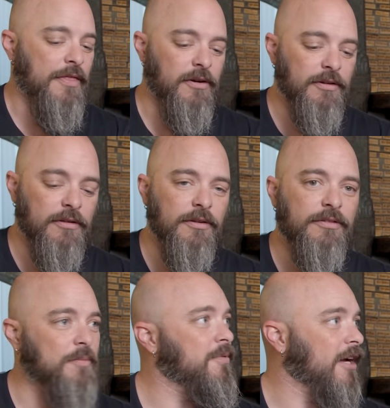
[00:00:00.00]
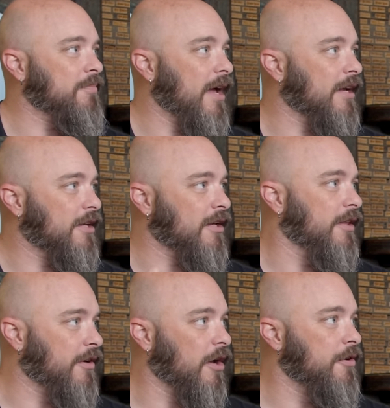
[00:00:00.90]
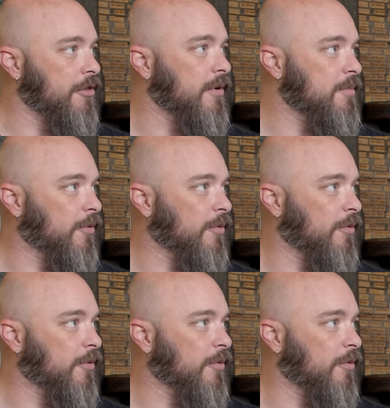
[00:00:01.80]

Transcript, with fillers: and they're in a little Ziploc bag, and they're under three